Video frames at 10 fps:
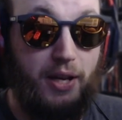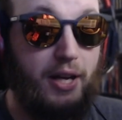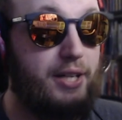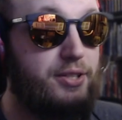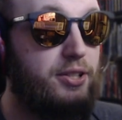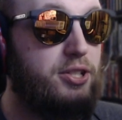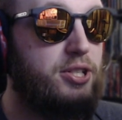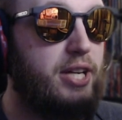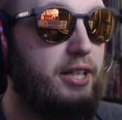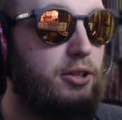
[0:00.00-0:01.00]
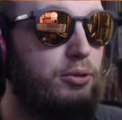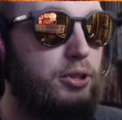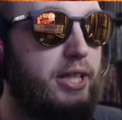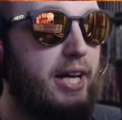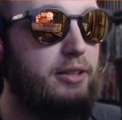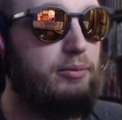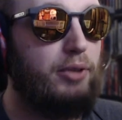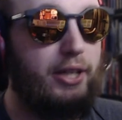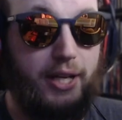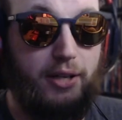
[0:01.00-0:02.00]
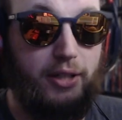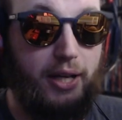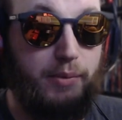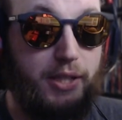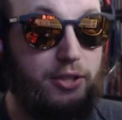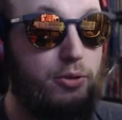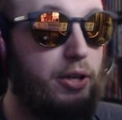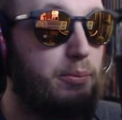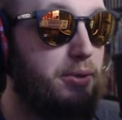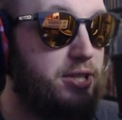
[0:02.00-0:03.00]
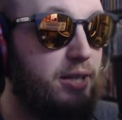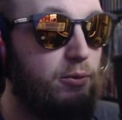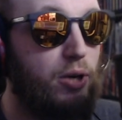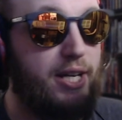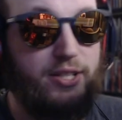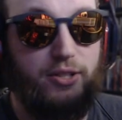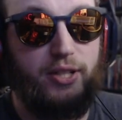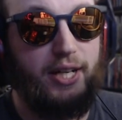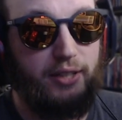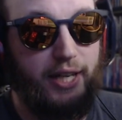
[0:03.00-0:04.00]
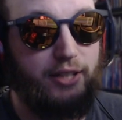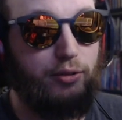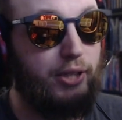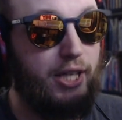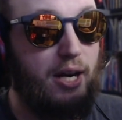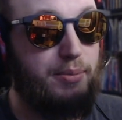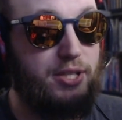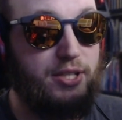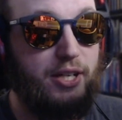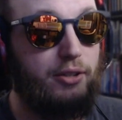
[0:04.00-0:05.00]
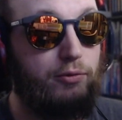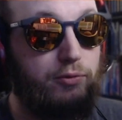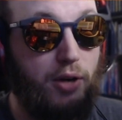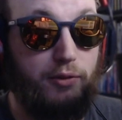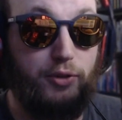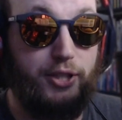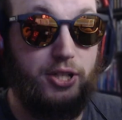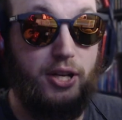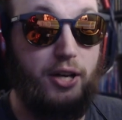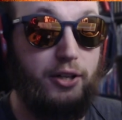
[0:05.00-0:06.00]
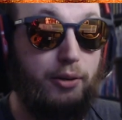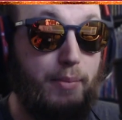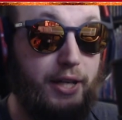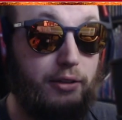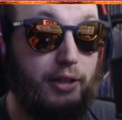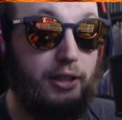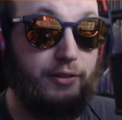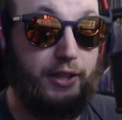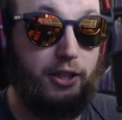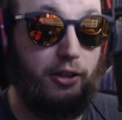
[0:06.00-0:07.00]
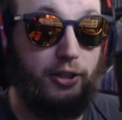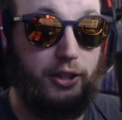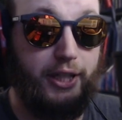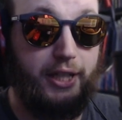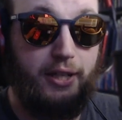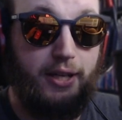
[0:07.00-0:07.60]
So let's just kind of go look at them right now. I mean, 200% wise, you got like 3 options here, of which none are meta relevant currently.